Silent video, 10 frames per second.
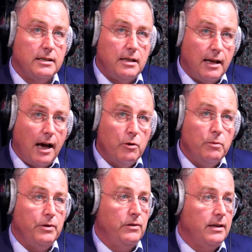
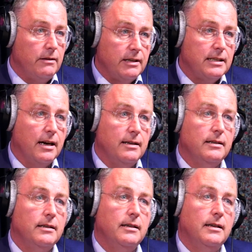output, the
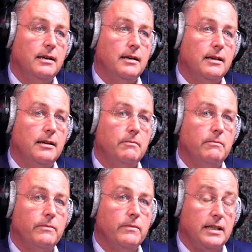return,
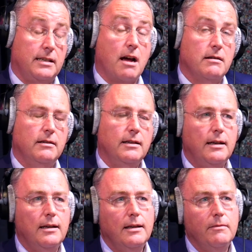the turn
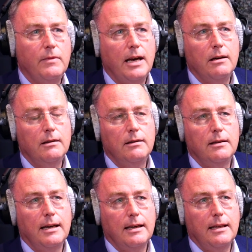
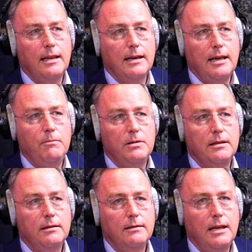that
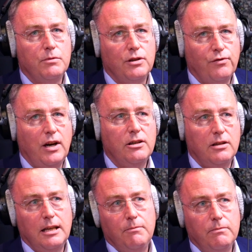keeps us fresh
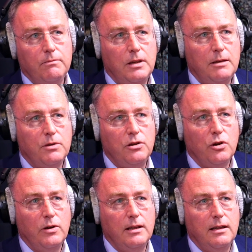and keeps
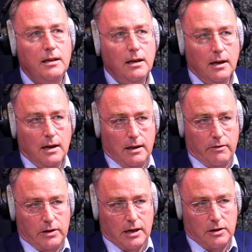enjoying the
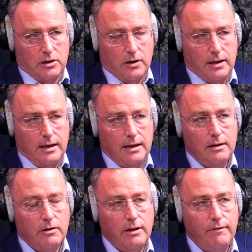returns on the
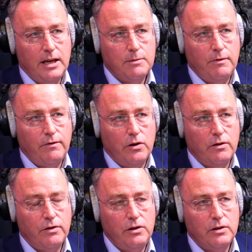investment for
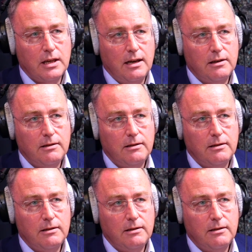used cars.